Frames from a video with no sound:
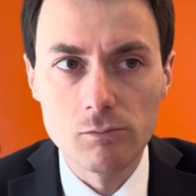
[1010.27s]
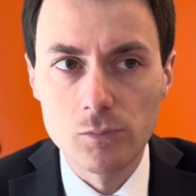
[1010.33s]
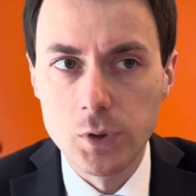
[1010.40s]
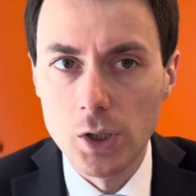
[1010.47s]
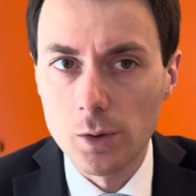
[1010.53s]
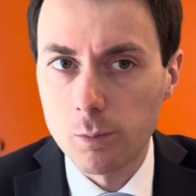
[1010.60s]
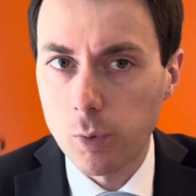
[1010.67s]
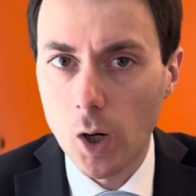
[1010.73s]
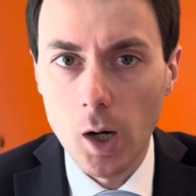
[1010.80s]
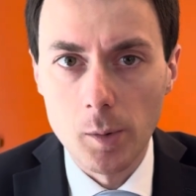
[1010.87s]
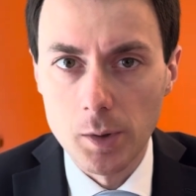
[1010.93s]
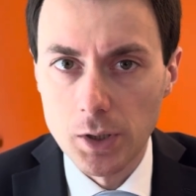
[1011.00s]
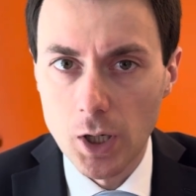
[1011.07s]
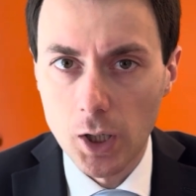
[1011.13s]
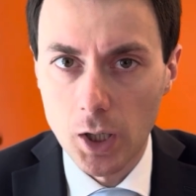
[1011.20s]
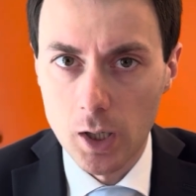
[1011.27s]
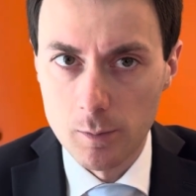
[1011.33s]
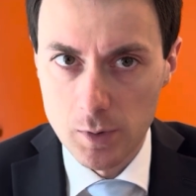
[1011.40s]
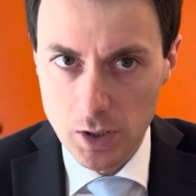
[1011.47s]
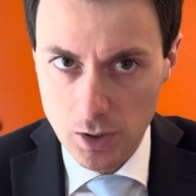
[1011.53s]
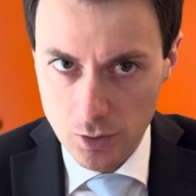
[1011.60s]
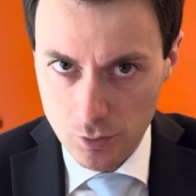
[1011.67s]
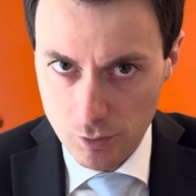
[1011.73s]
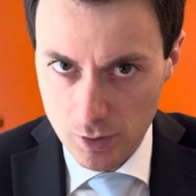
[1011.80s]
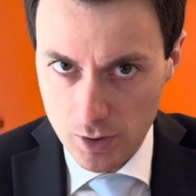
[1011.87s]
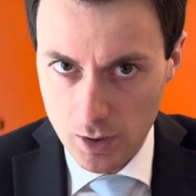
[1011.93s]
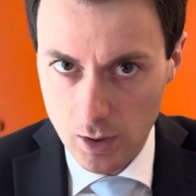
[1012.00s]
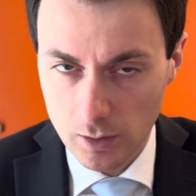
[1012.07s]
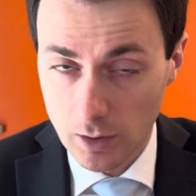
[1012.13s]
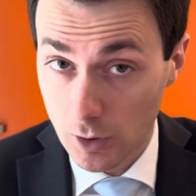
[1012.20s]
they're probably not going to be
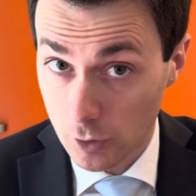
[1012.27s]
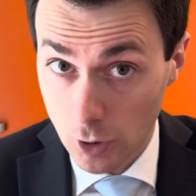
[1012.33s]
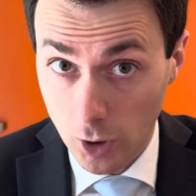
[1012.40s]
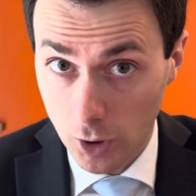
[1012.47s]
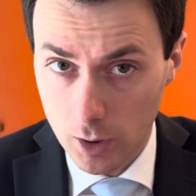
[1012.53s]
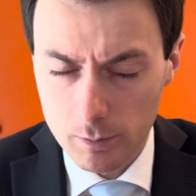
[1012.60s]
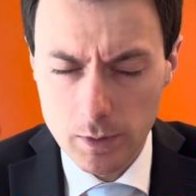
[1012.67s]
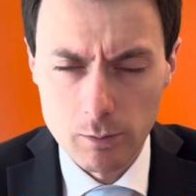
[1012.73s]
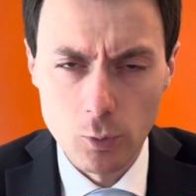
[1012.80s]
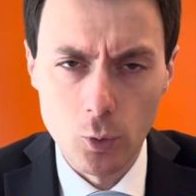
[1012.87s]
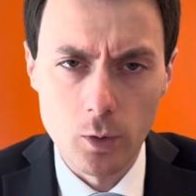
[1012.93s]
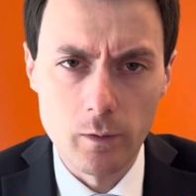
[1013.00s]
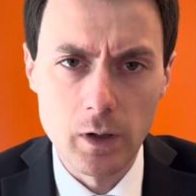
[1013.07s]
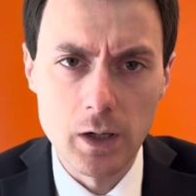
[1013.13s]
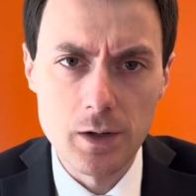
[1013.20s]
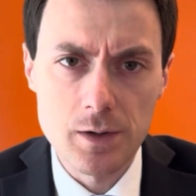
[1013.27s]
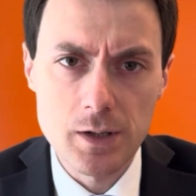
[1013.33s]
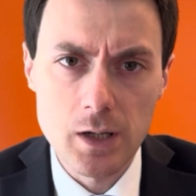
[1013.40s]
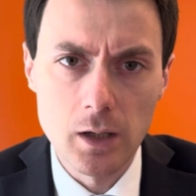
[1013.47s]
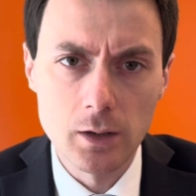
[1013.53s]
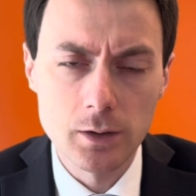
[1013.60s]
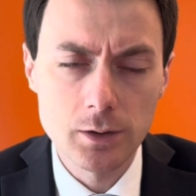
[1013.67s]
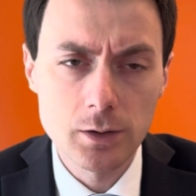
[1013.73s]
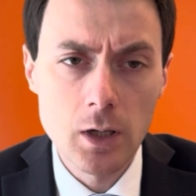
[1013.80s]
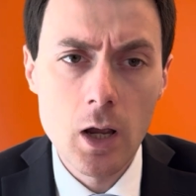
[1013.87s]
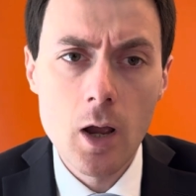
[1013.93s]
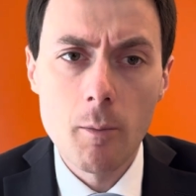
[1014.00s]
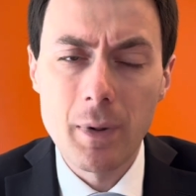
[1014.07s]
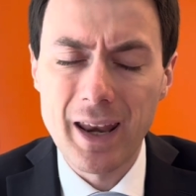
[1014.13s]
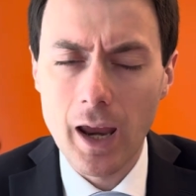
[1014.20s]
interested. They're not going to be motivated sellers.
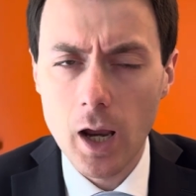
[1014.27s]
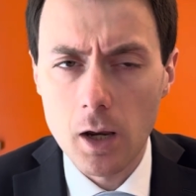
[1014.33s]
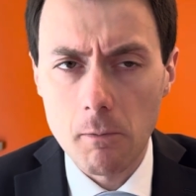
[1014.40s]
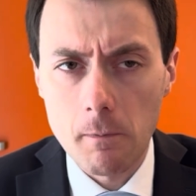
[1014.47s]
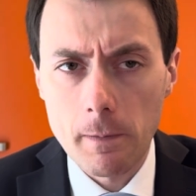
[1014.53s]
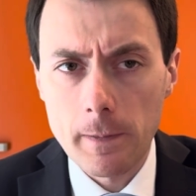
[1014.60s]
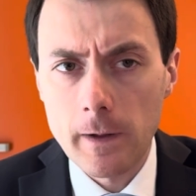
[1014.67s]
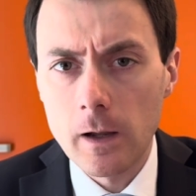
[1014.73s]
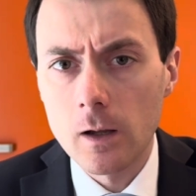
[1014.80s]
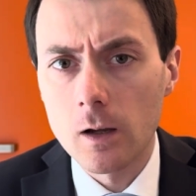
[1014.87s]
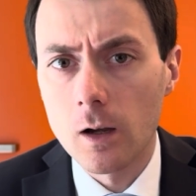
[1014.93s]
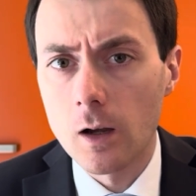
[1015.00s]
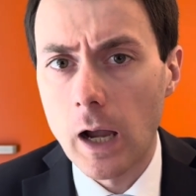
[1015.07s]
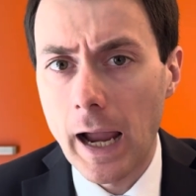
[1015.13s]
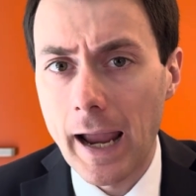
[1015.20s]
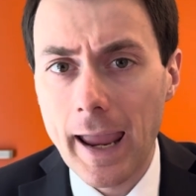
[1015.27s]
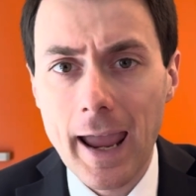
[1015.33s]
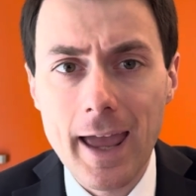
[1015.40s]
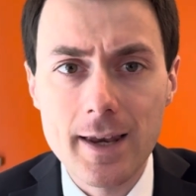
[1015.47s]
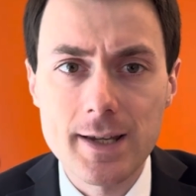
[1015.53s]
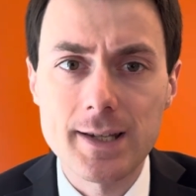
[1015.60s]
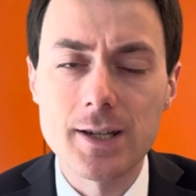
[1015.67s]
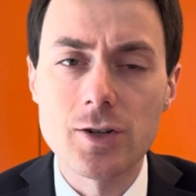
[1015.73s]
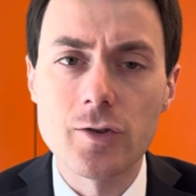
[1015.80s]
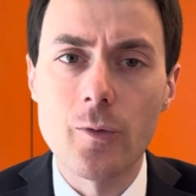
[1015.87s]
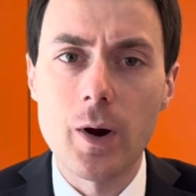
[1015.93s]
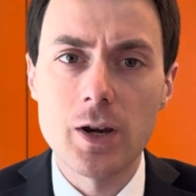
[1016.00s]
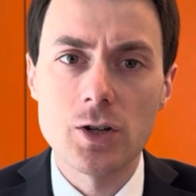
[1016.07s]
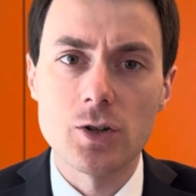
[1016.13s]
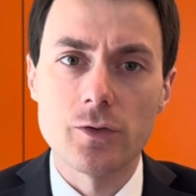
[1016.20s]
But hey, I had
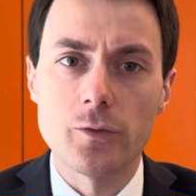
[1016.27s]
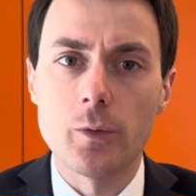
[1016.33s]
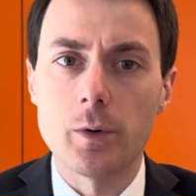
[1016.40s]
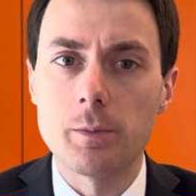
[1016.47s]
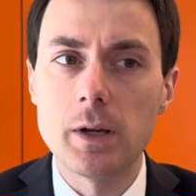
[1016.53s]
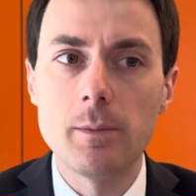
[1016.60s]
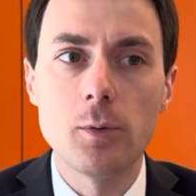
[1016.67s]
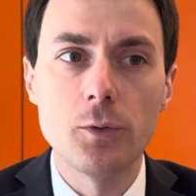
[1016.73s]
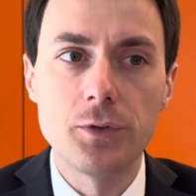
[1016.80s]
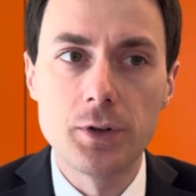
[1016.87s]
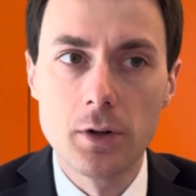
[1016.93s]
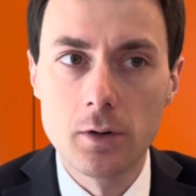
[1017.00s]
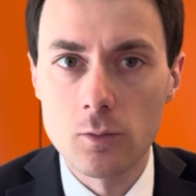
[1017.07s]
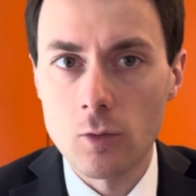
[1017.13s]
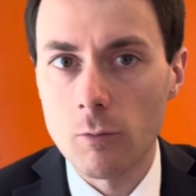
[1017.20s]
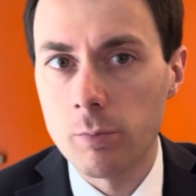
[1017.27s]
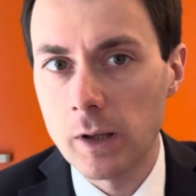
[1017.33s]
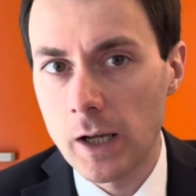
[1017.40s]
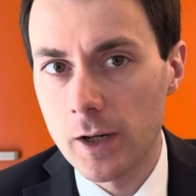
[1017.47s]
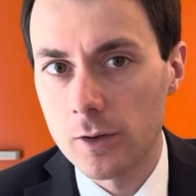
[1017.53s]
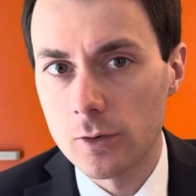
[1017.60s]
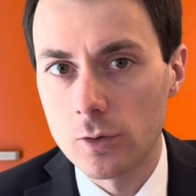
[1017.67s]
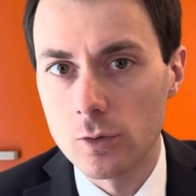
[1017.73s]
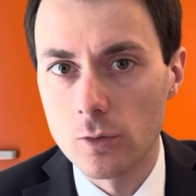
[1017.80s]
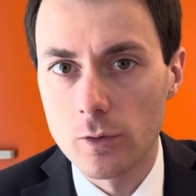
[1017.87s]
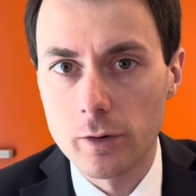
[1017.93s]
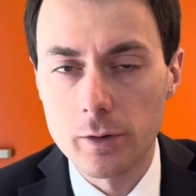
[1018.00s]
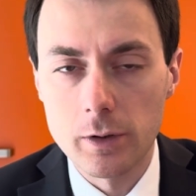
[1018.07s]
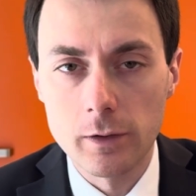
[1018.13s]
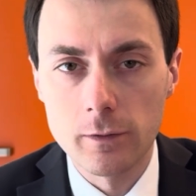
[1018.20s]
situations where people didn't reply to
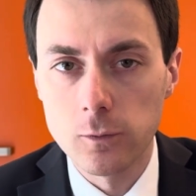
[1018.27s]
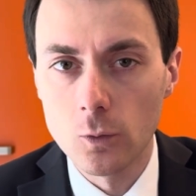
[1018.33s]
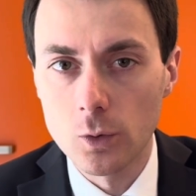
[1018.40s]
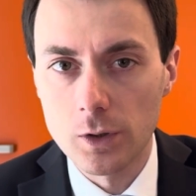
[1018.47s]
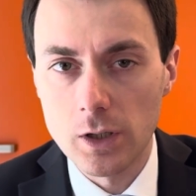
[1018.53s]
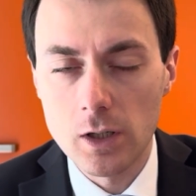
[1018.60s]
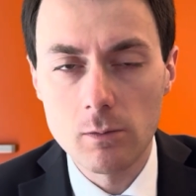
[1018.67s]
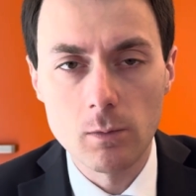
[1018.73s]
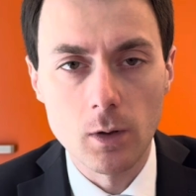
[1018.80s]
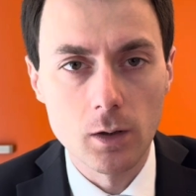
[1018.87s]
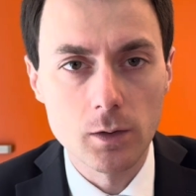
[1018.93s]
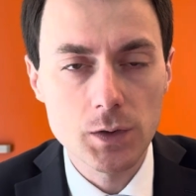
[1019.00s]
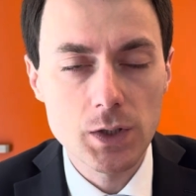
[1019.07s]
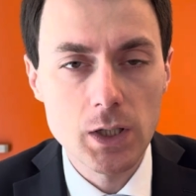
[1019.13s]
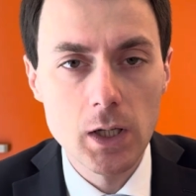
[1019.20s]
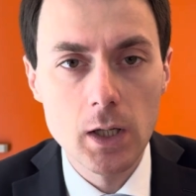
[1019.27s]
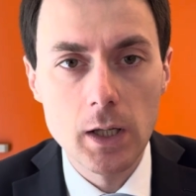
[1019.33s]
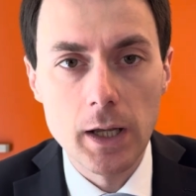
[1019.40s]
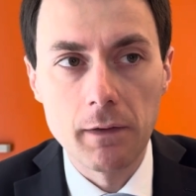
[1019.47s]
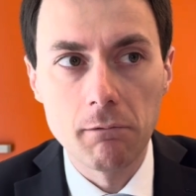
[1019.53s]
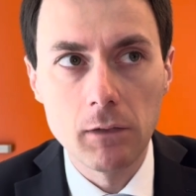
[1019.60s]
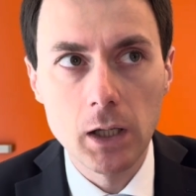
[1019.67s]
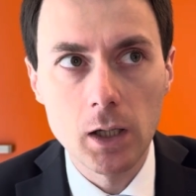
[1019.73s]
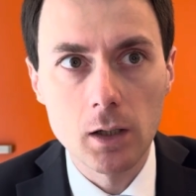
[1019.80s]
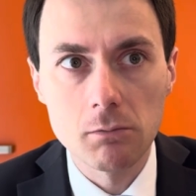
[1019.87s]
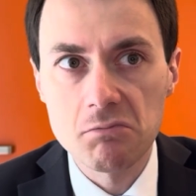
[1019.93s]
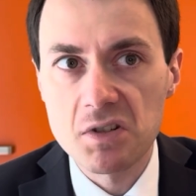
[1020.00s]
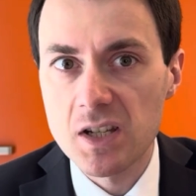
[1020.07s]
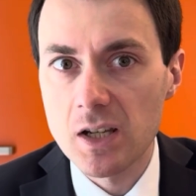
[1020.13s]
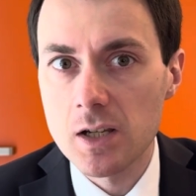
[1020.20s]
3, 4 emails, and
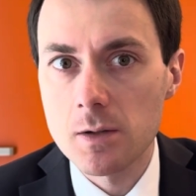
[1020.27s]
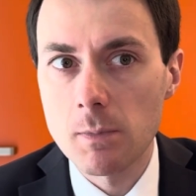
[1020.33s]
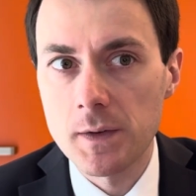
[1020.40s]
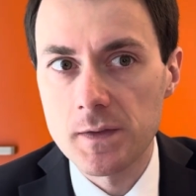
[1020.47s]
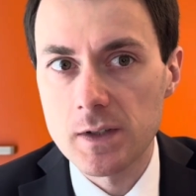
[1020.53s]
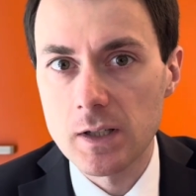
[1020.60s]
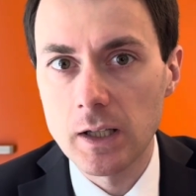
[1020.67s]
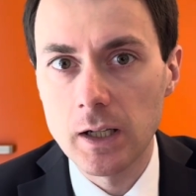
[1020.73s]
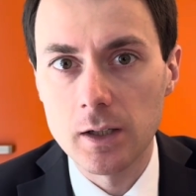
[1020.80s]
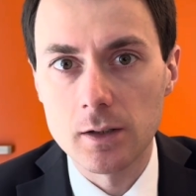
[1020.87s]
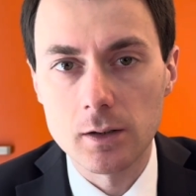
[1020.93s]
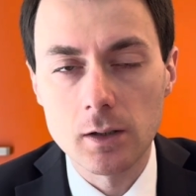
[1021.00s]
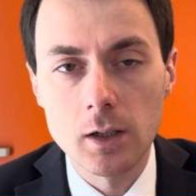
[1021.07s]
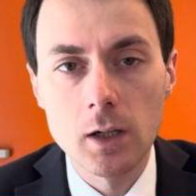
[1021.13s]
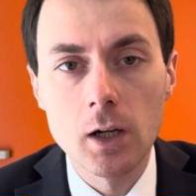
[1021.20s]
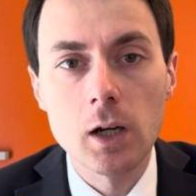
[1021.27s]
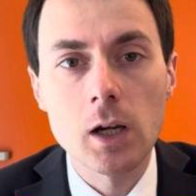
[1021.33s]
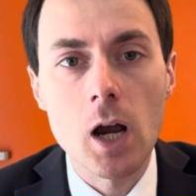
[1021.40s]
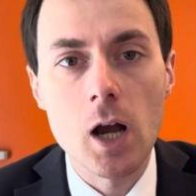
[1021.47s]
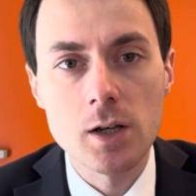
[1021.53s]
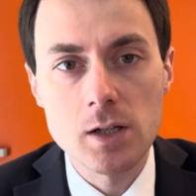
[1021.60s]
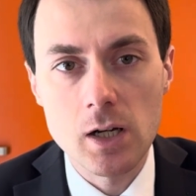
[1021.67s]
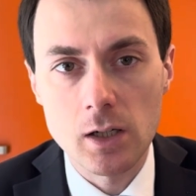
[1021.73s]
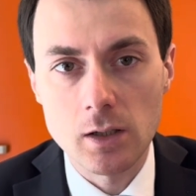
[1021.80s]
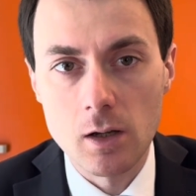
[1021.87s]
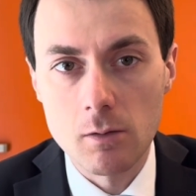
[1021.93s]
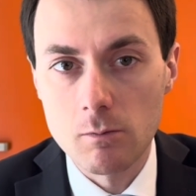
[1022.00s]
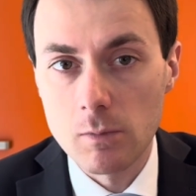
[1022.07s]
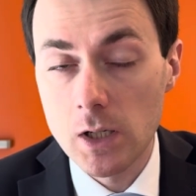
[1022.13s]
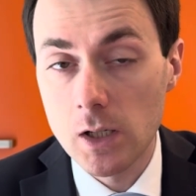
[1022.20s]
then 6 months later
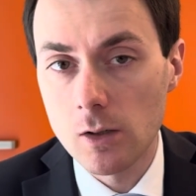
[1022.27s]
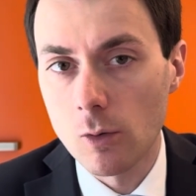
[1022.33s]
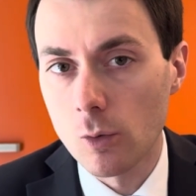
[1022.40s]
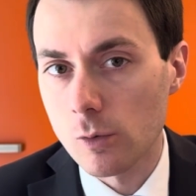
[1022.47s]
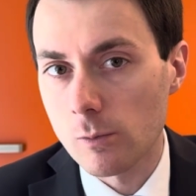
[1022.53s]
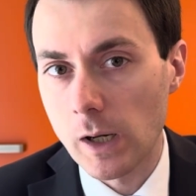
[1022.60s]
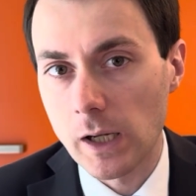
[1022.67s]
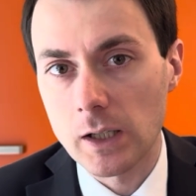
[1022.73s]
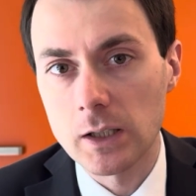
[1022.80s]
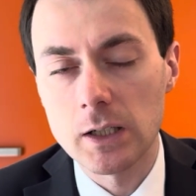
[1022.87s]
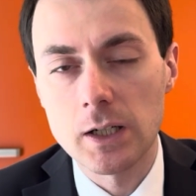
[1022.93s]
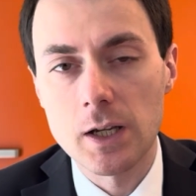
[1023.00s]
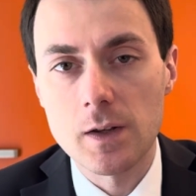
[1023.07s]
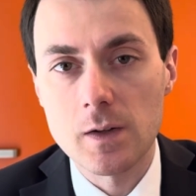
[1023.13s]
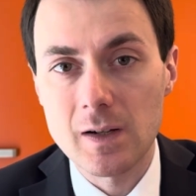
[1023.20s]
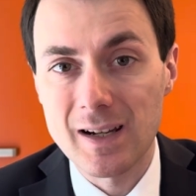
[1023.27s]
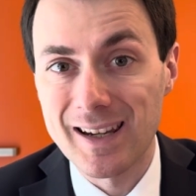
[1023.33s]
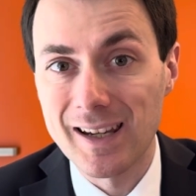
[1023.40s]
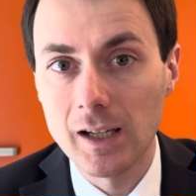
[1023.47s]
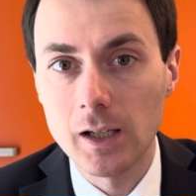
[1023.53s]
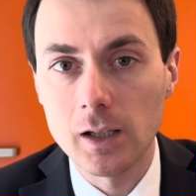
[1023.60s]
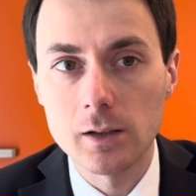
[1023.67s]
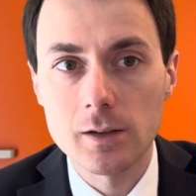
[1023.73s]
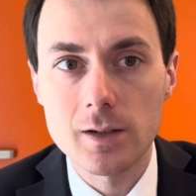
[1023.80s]
contacted me or my clients again